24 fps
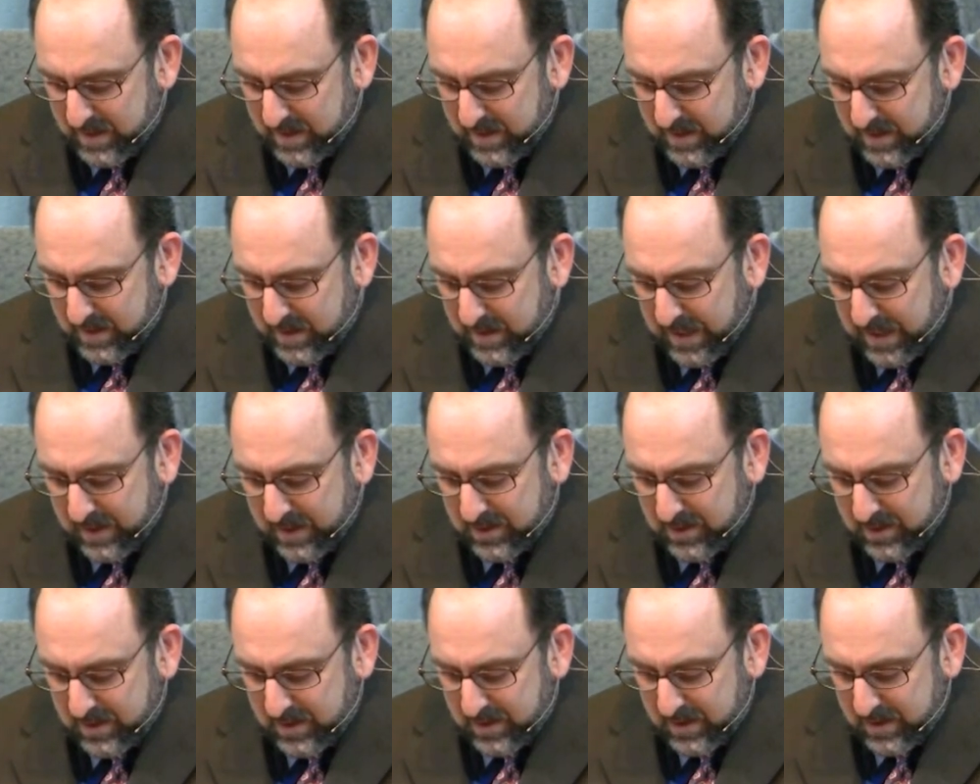
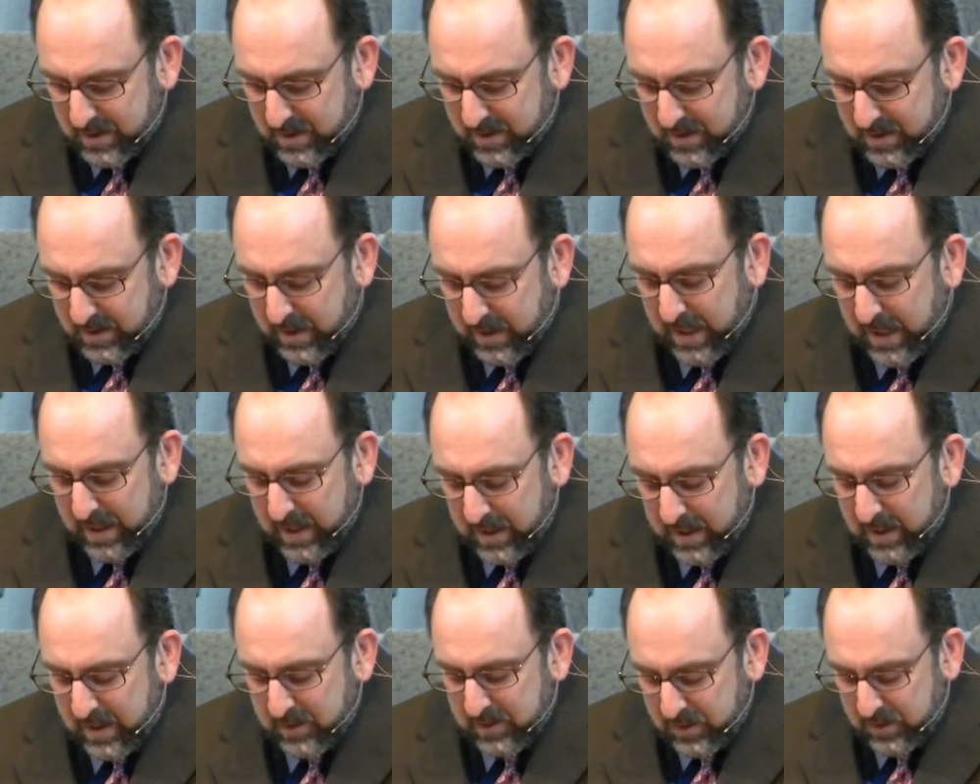Yes, God
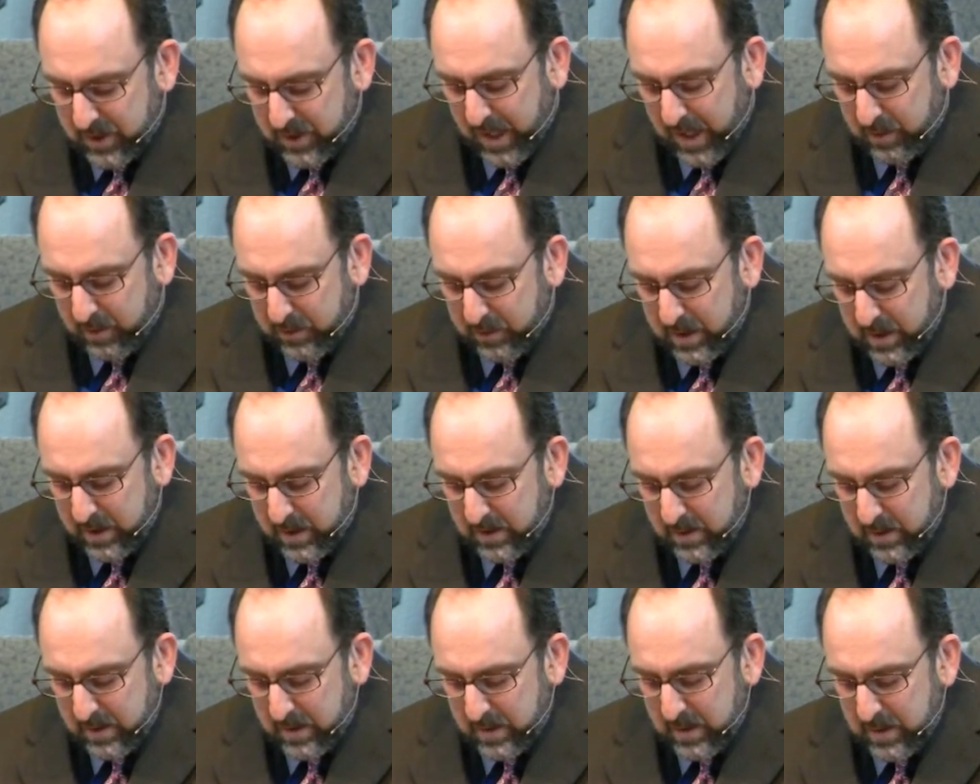is
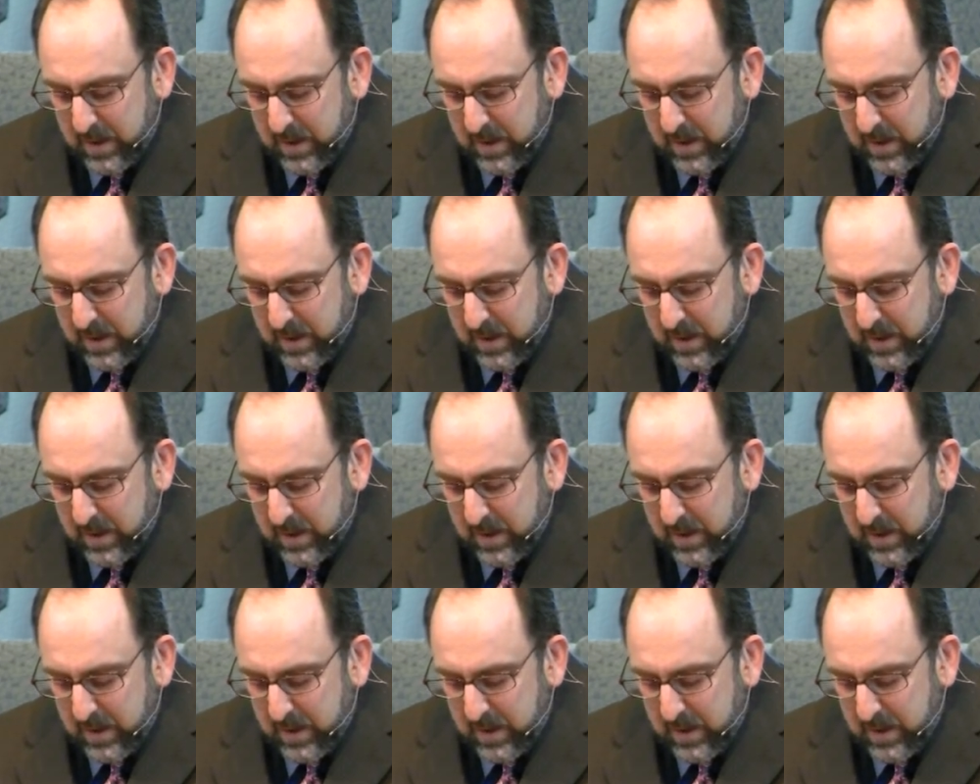sovereign.